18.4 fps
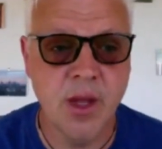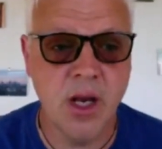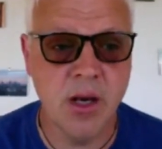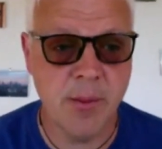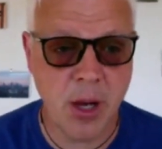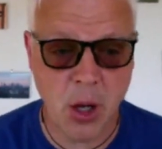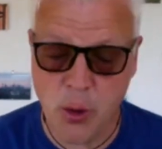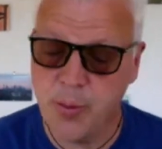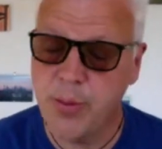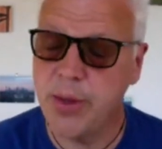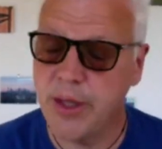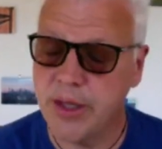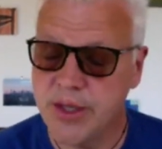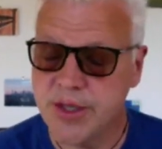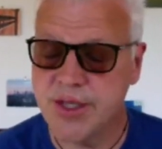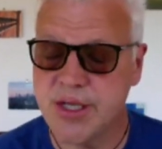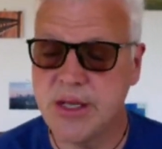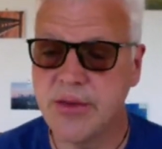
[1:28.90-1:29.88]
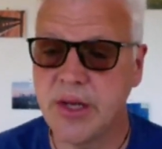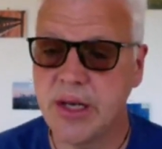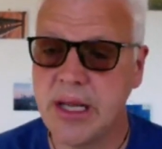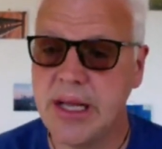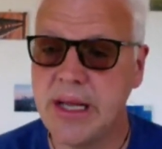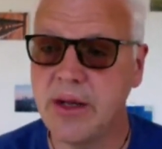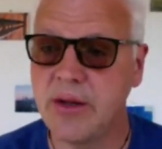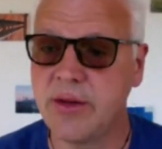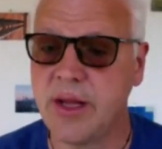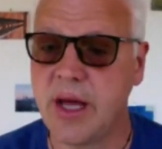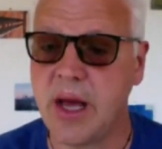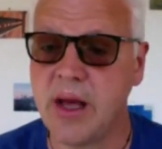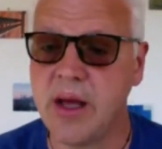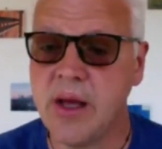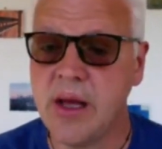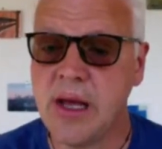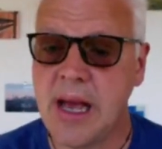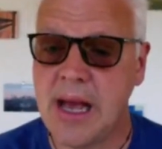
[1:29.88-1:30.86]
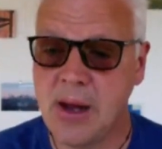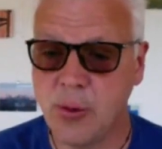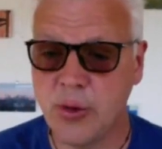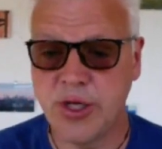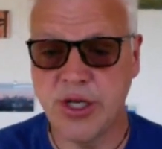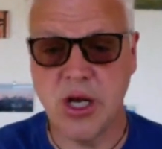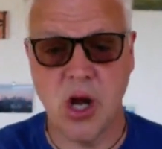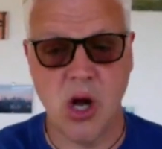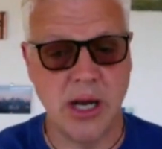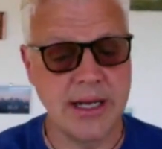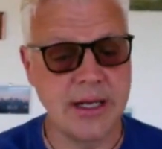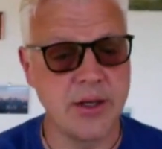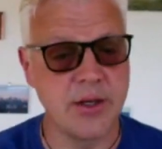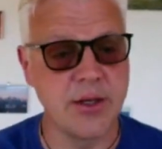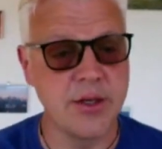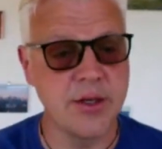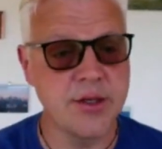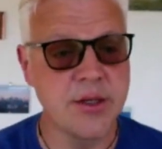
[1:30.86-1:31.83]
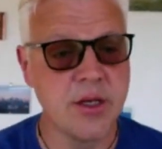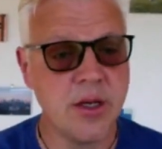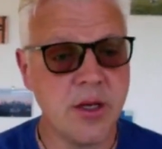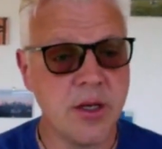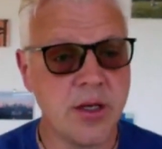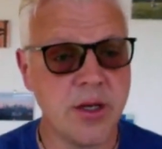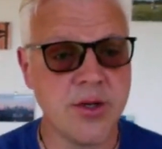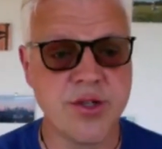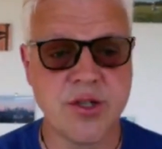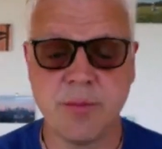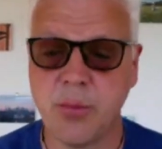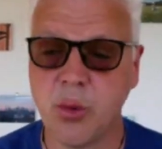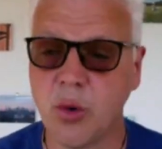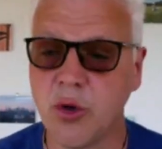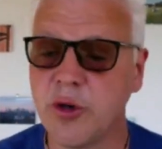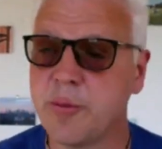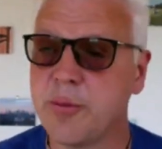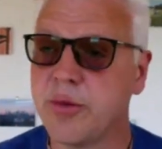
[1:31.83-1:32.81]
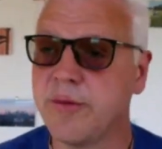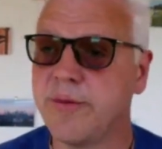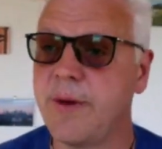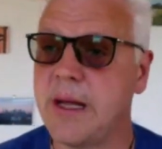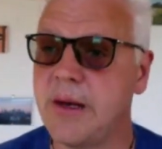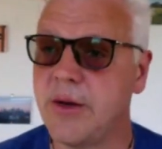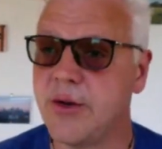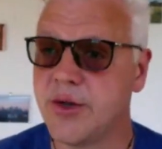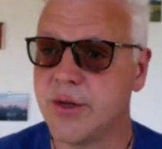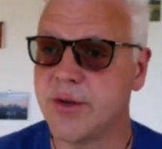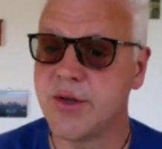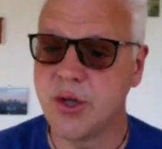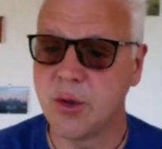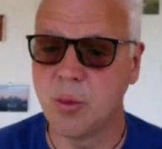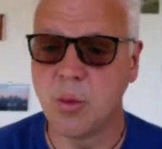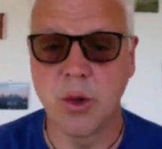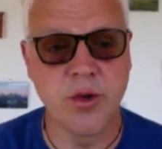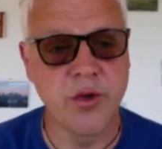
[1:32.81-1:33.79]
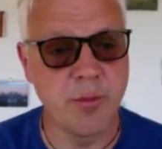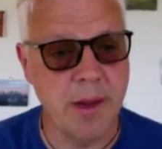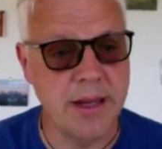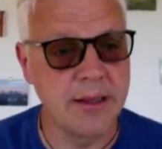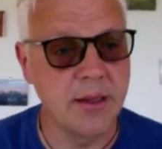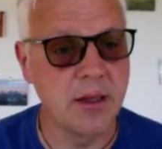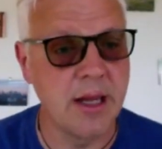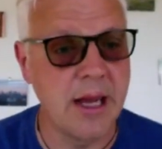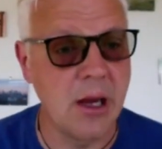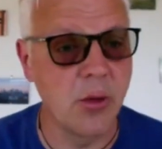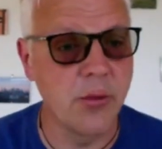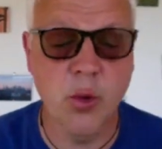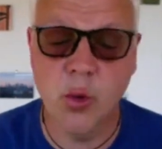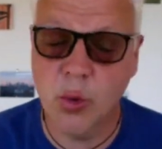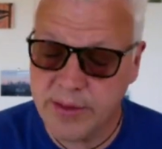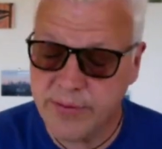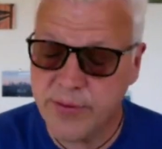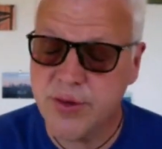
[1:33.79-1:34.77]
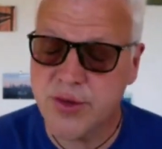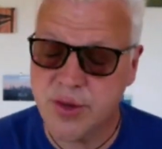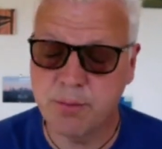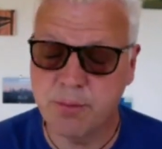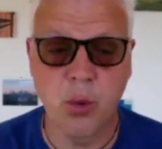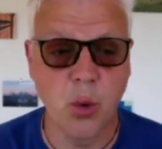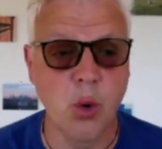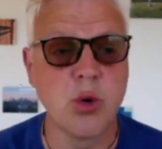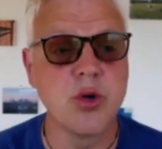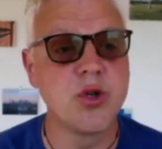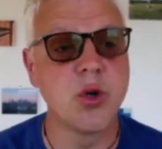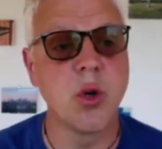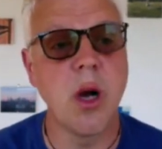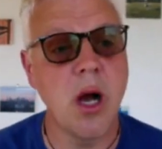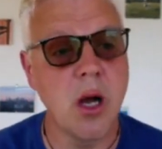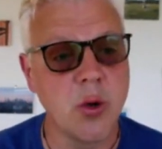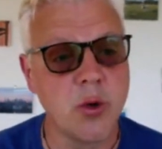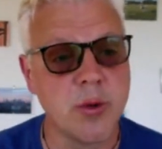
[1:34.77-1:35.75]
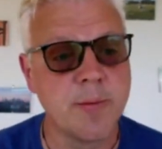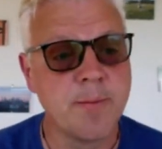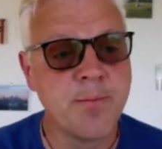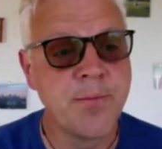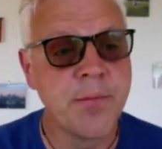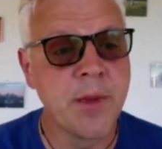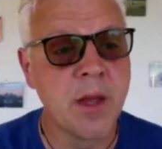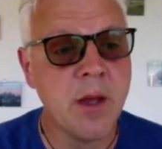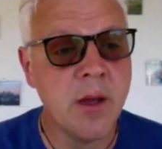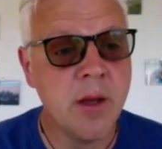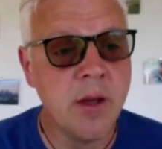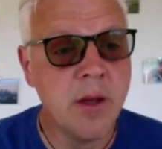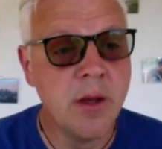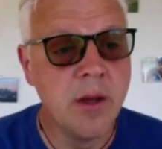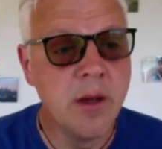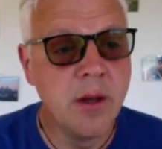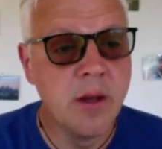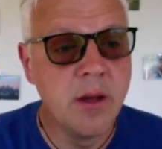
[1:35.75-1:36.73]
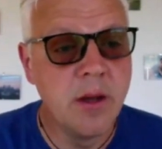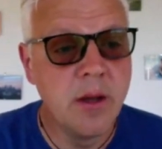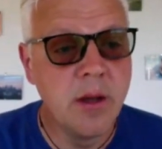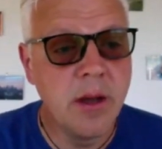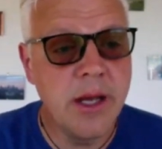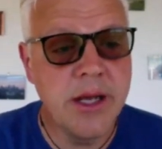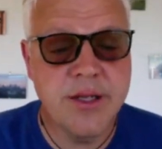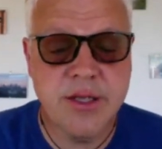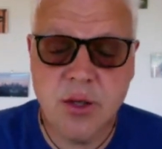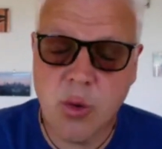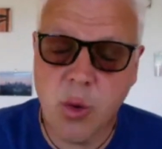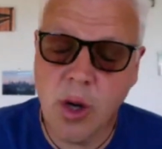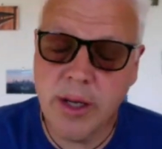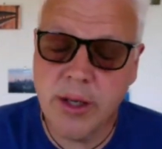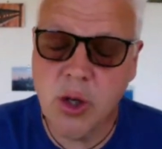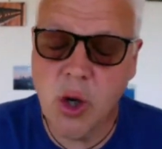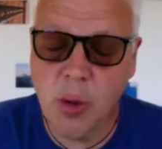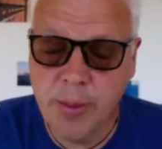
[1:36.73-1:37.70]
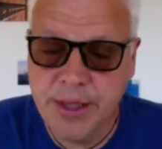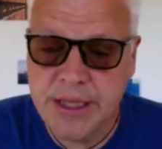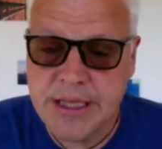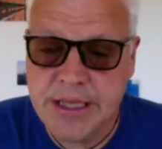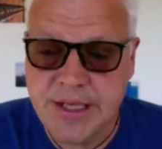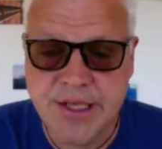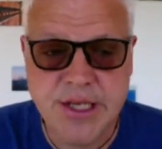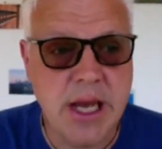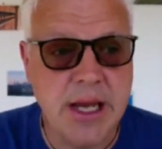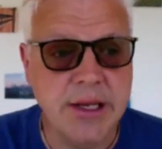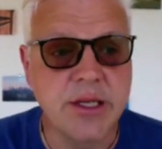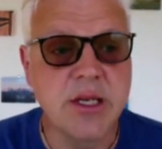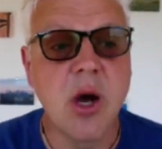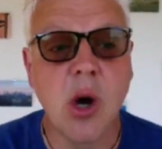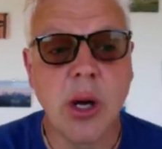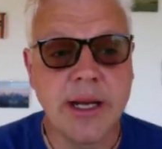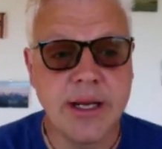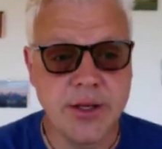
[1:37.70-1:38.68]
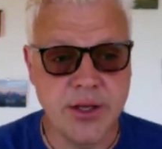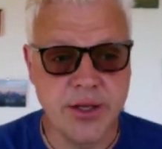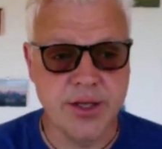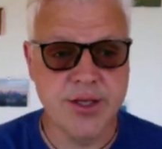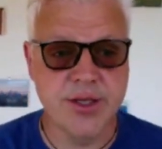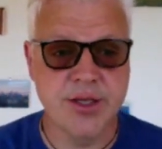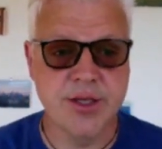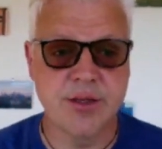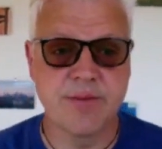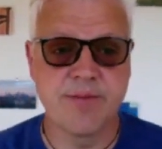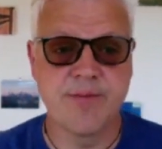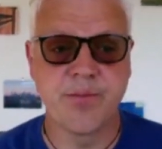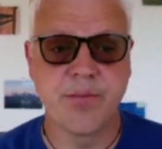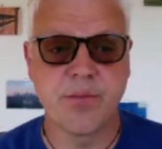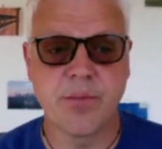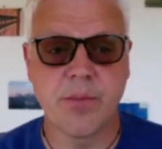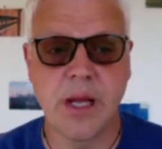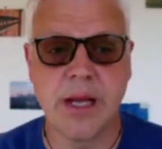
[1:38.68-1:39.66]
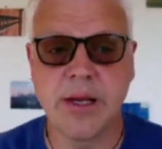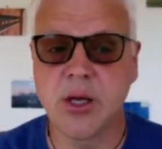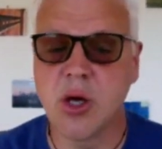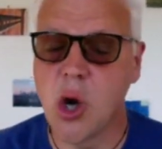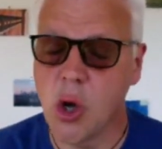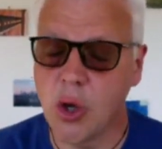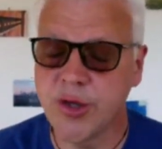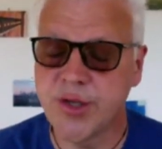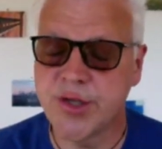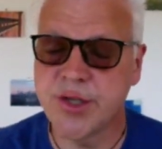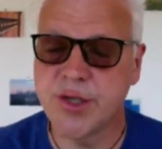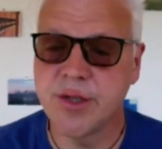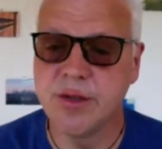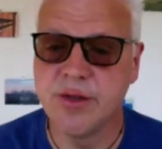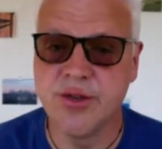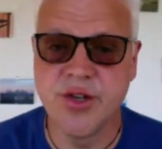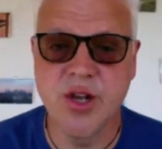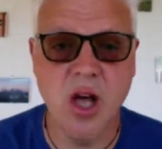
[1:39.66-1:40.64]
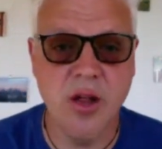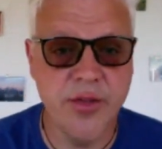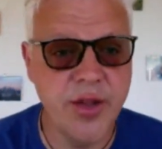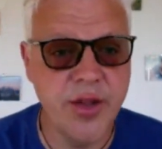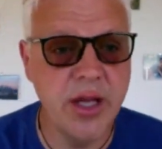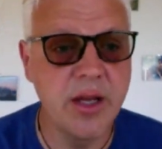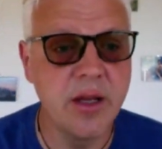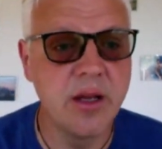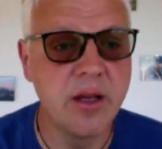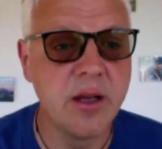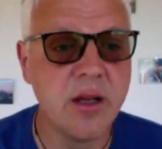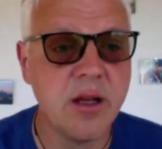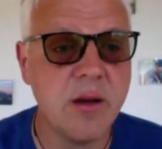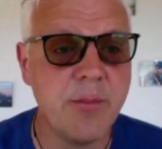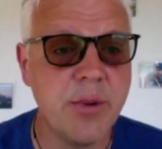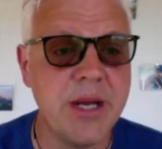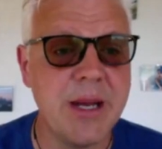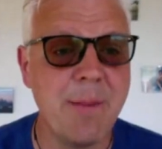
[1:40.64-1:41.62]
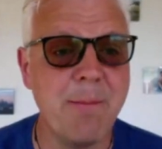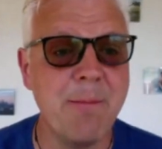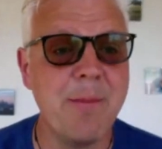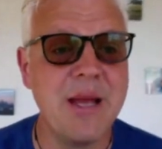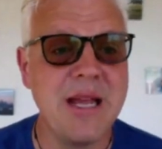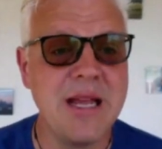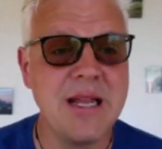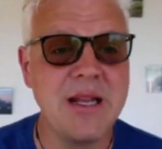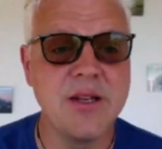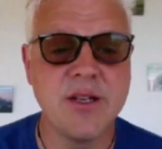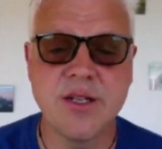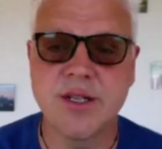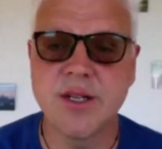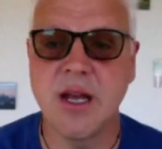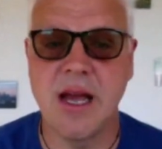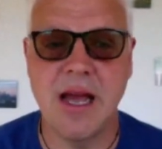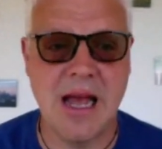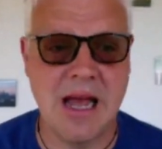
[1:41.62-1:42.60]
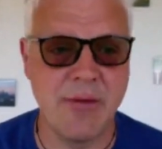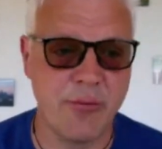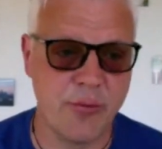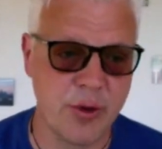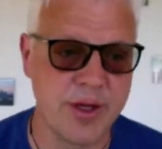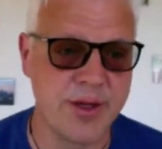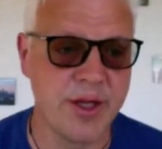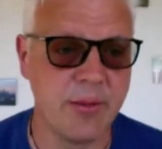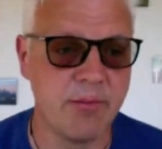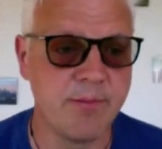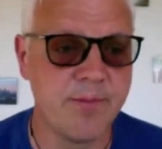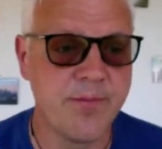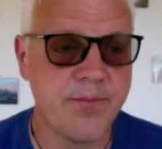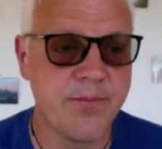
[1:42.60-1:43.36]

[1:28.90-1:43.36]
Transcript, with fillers: And I'm hoping you can see the link there how kindness can support the prevention of someone's mental health or even support your own. It's quite commonly said kindness, it costs nothing, but it means everything.